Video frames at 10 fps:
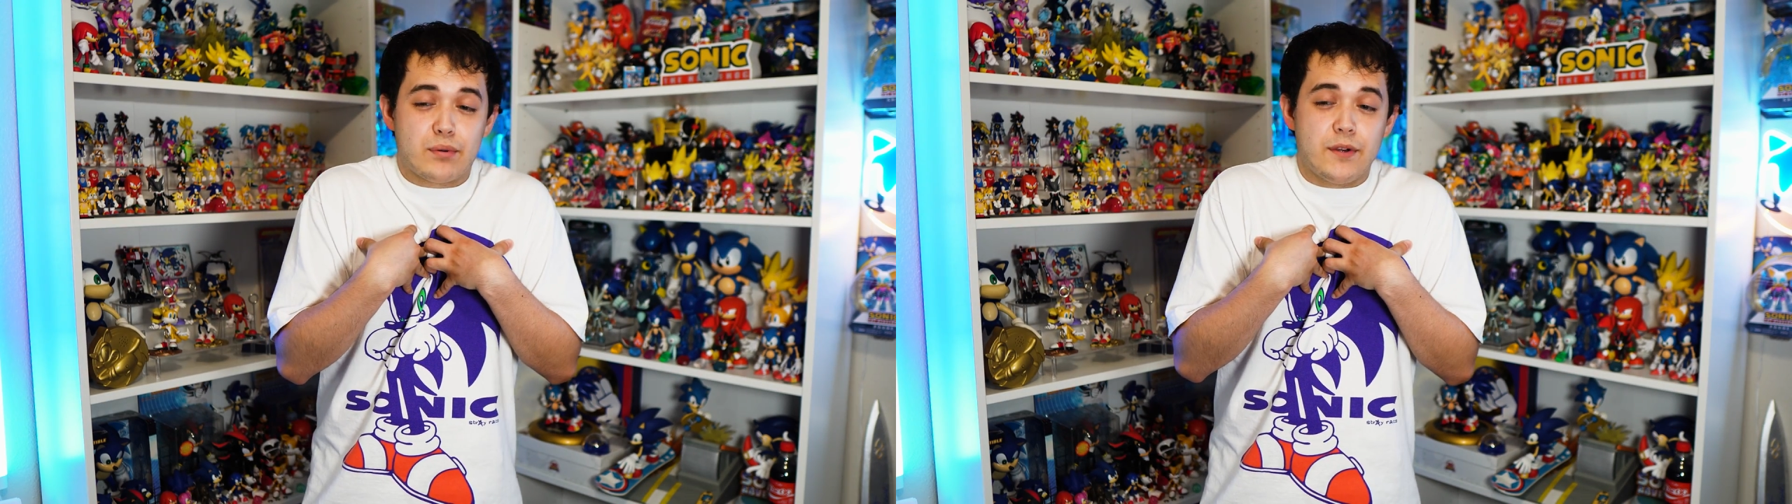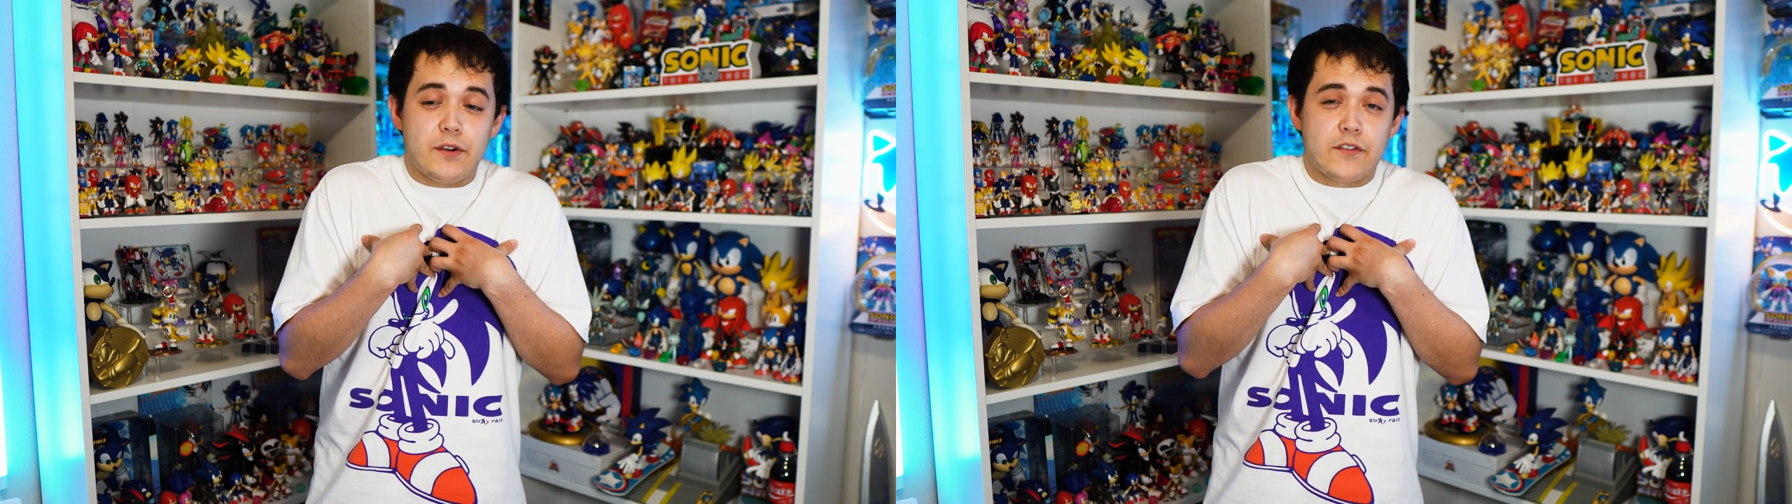
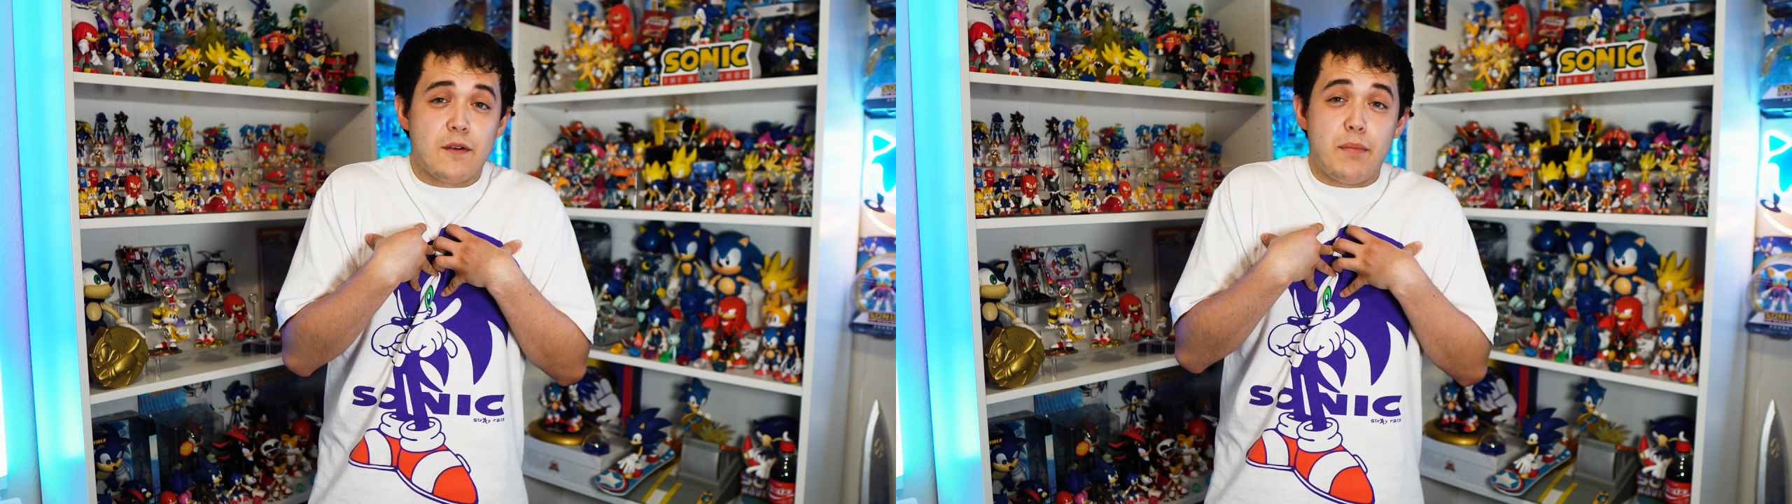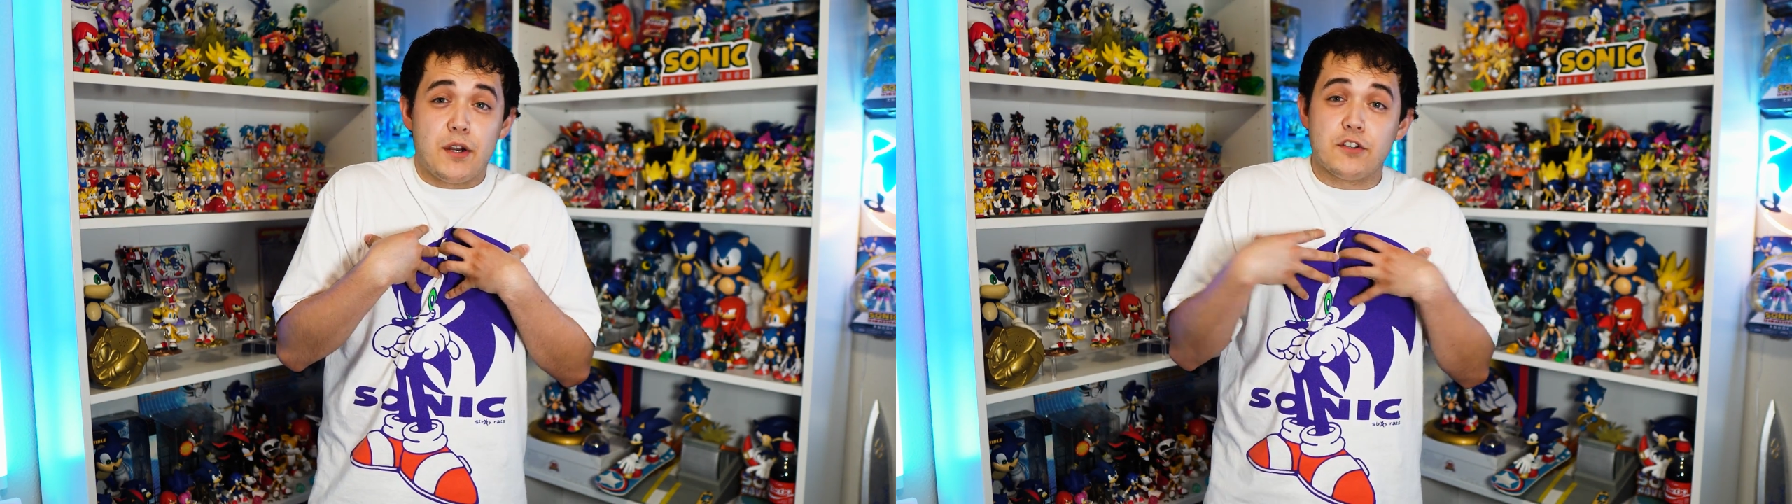printers
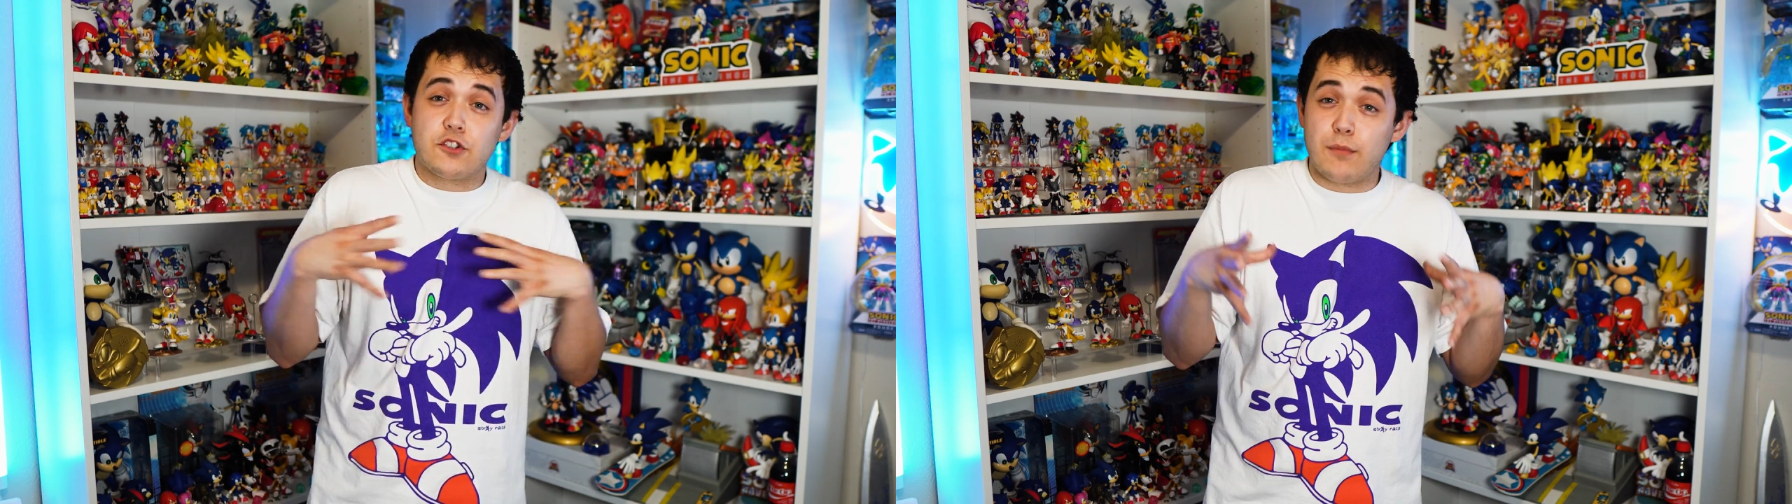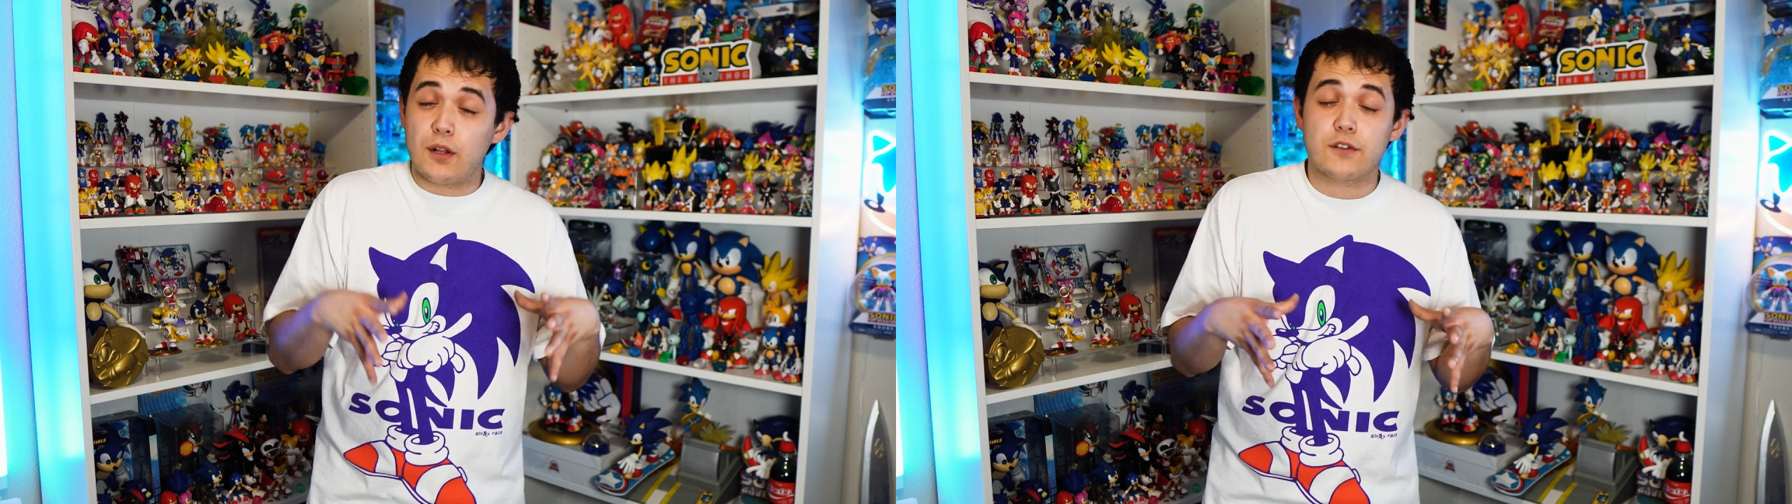compared to
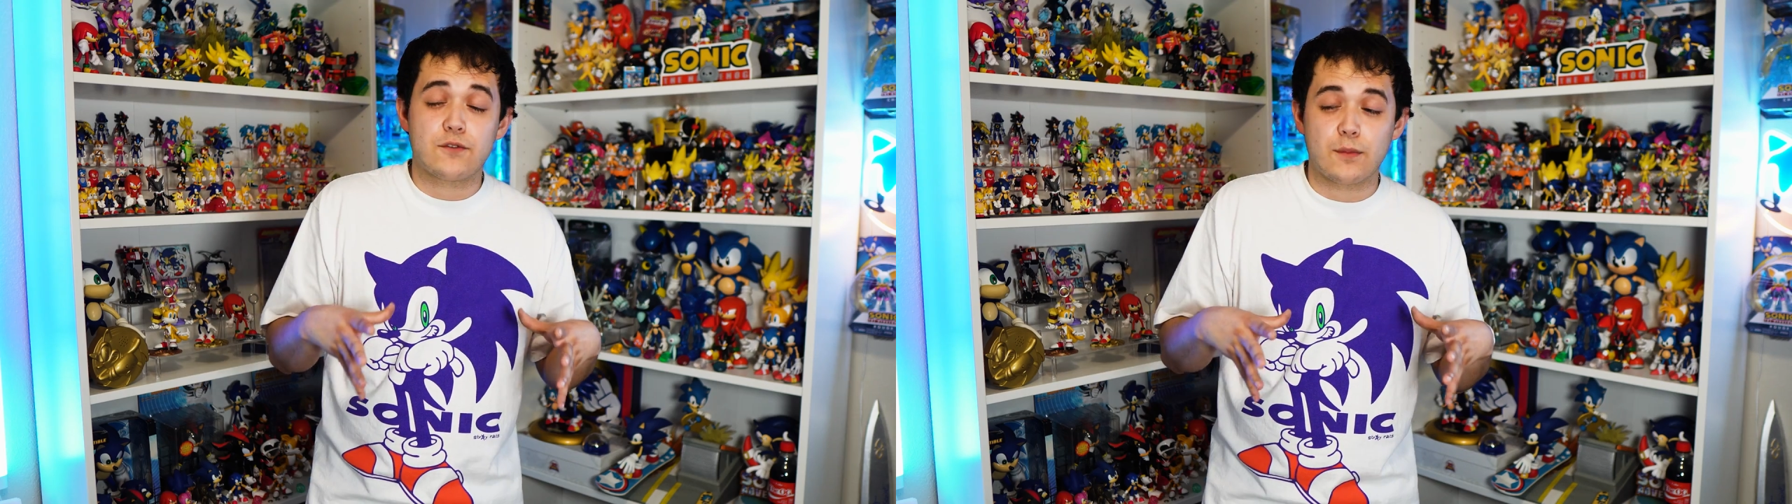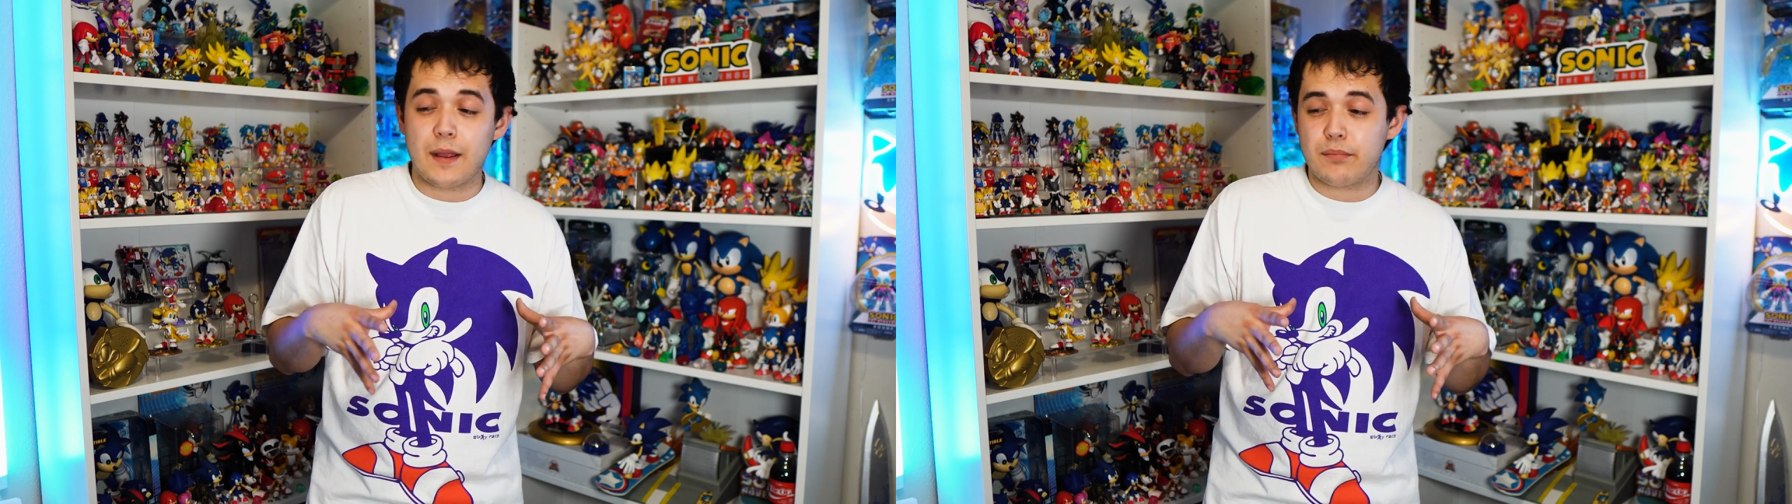smaller
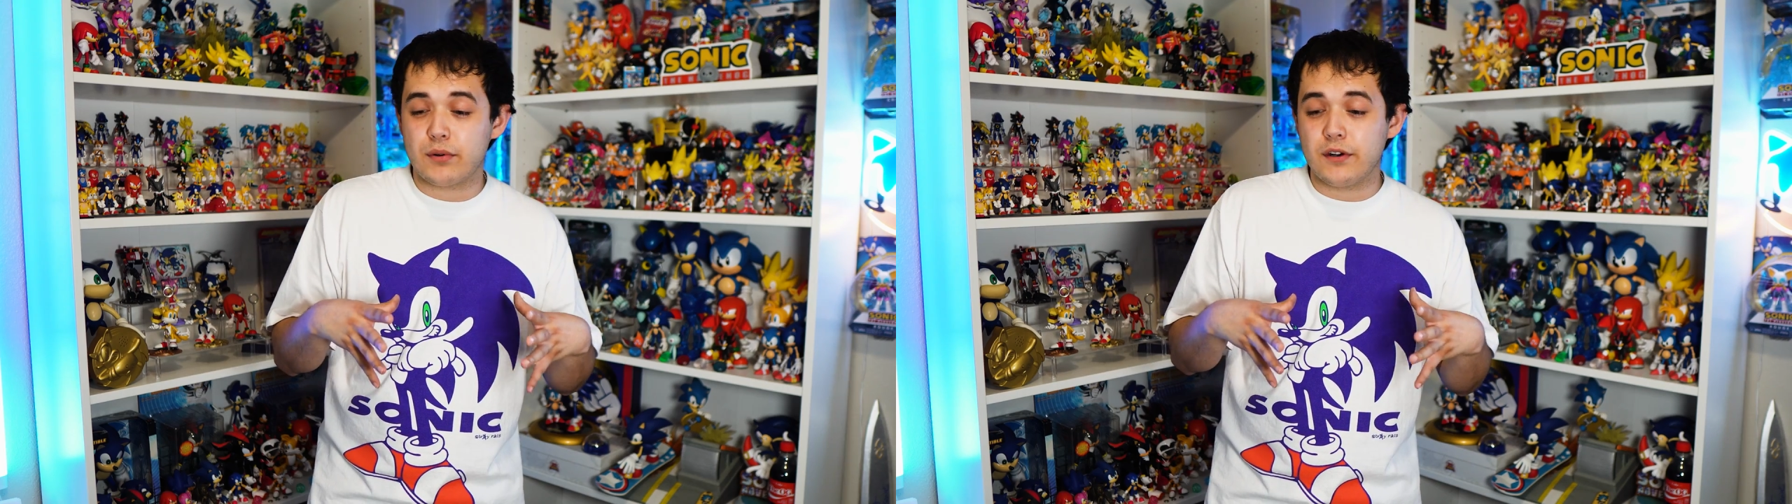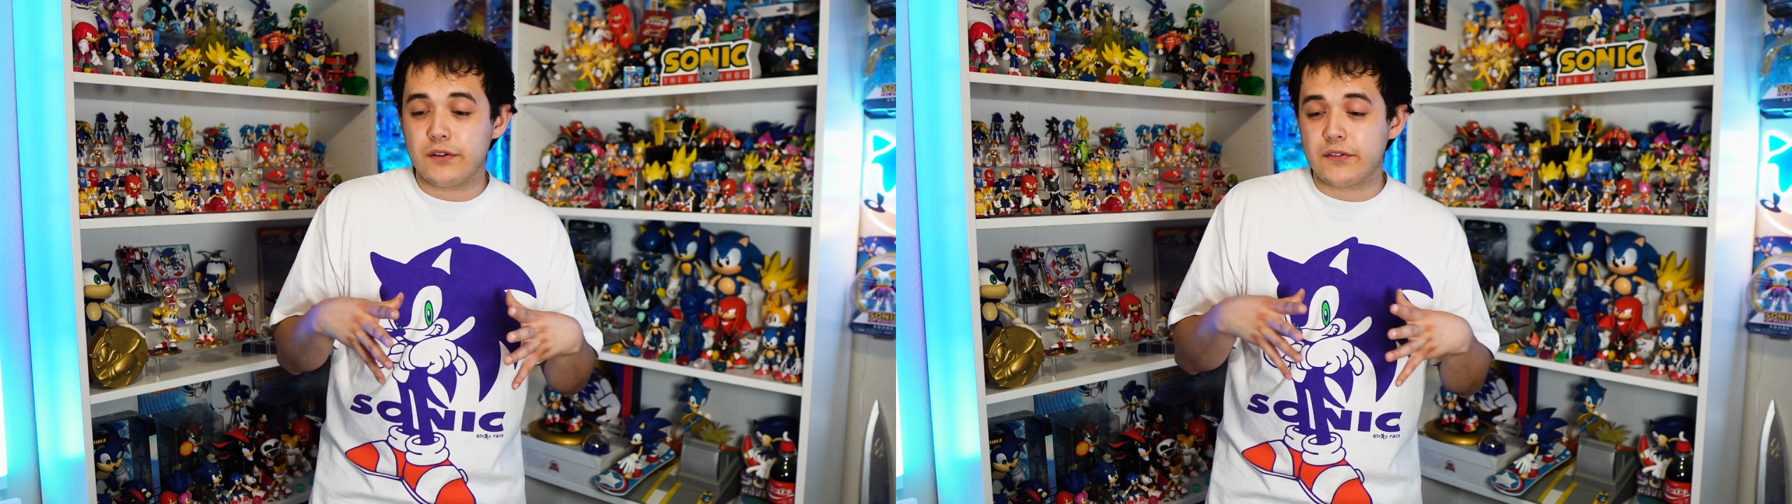format
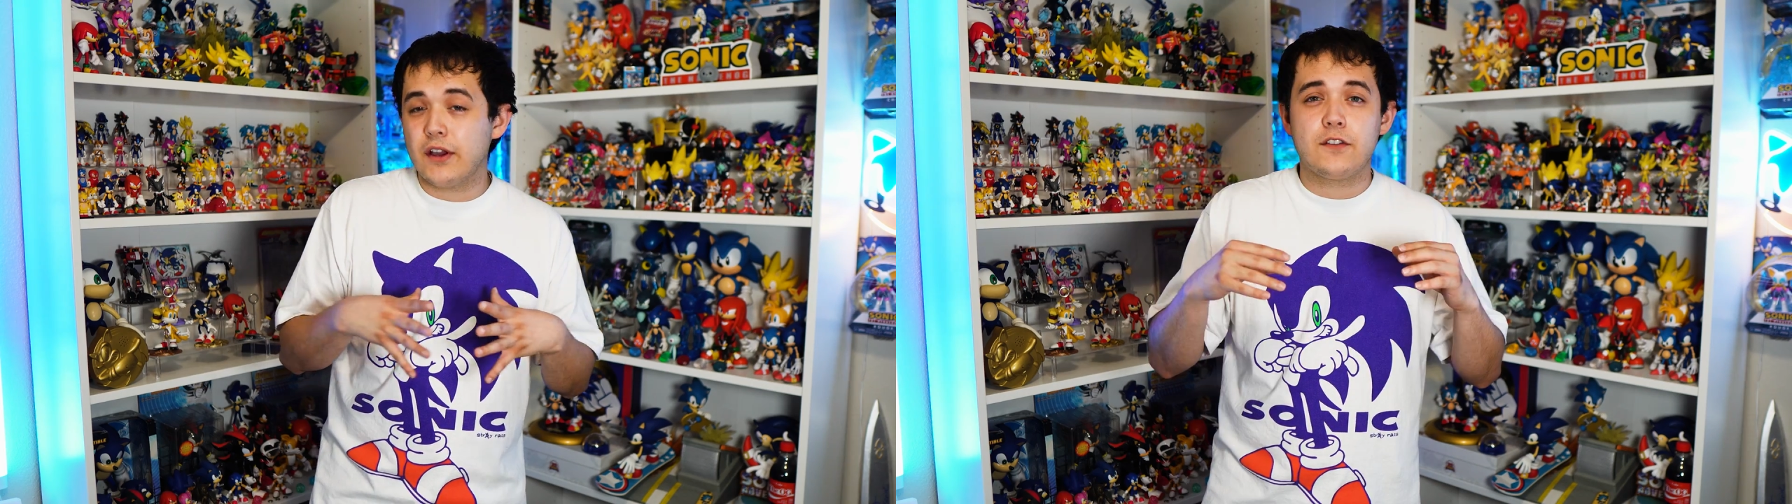printers.